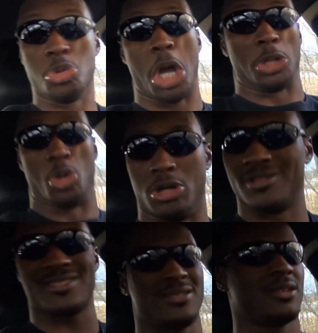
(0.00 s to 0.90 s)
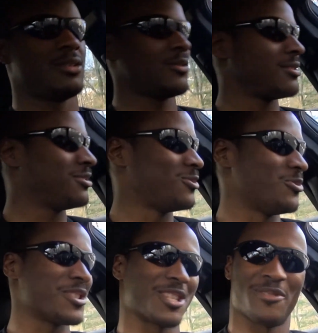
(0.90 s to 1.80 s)
You got to earn this."
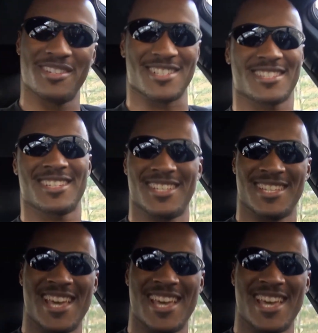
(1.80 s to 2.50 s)
You serious?